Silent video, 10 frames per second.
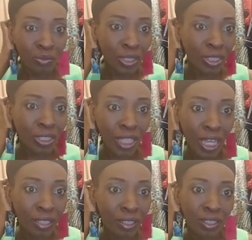It is
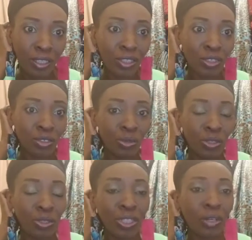not unconditional when
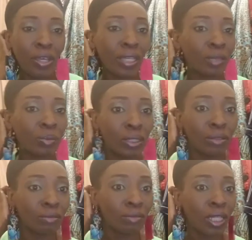you get your ass beat.
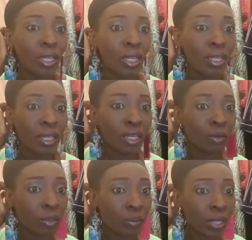
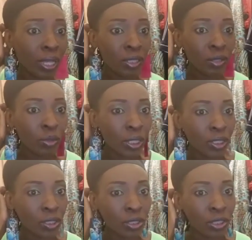It applies to
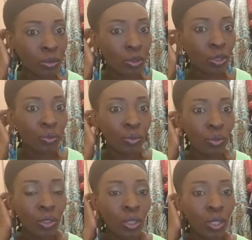relationships too.
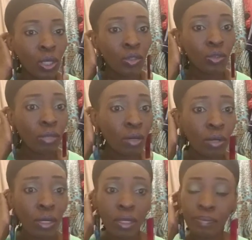You know
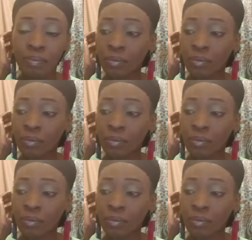what?